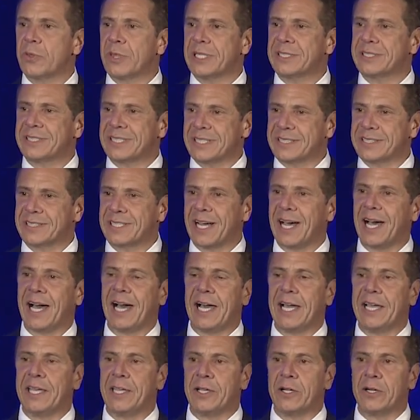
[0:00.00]
this
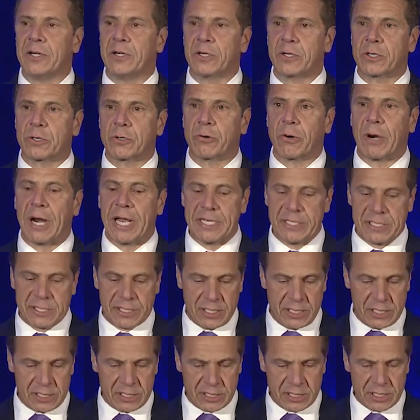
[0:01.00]
entire
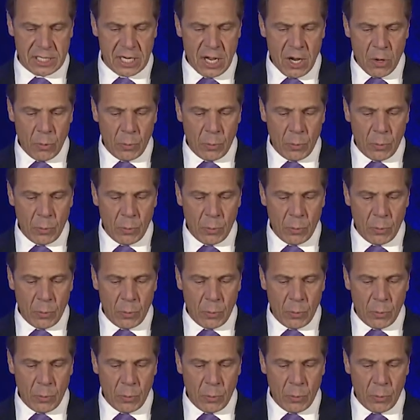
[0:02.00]
crisis.